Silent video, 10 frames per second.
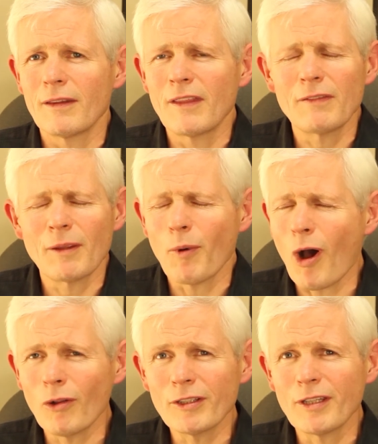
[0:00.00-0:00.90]
the
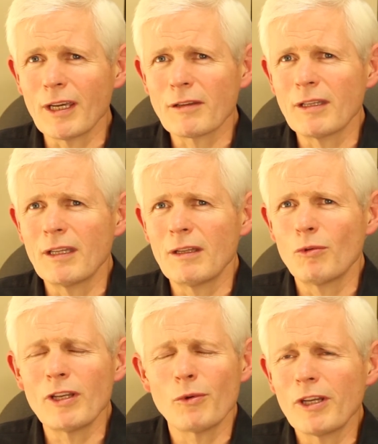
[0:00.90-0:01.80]
politics, and
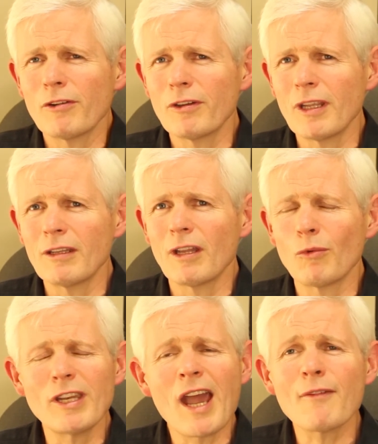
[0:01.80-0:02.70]

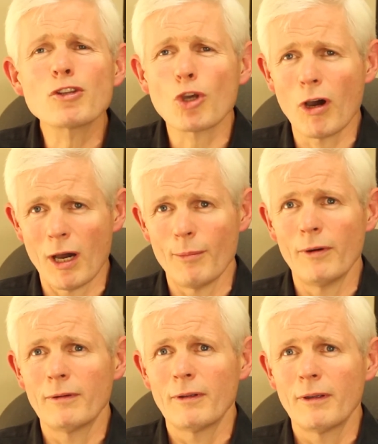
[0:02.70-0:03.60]
when you have a job
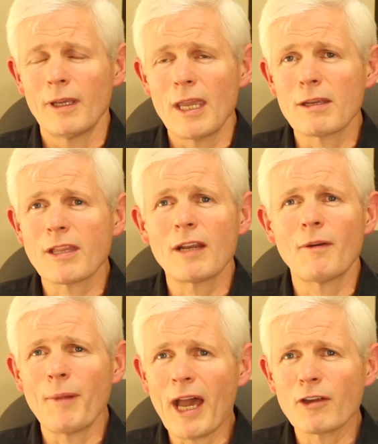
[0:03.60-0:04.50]
instead of
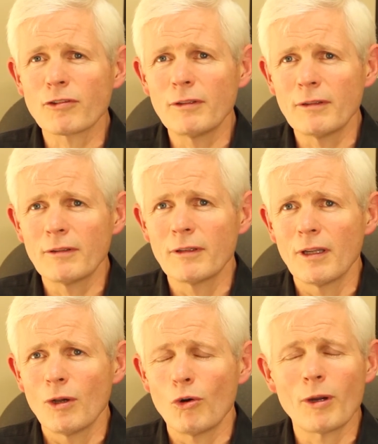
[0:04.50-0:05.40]
a passion
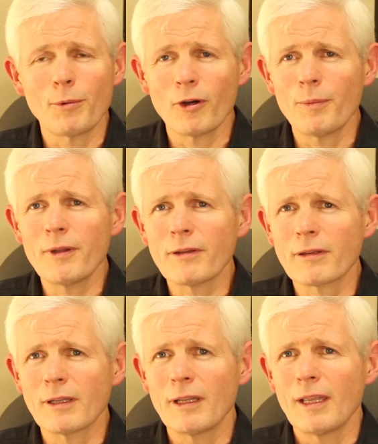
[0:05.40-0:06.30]
or a purpose,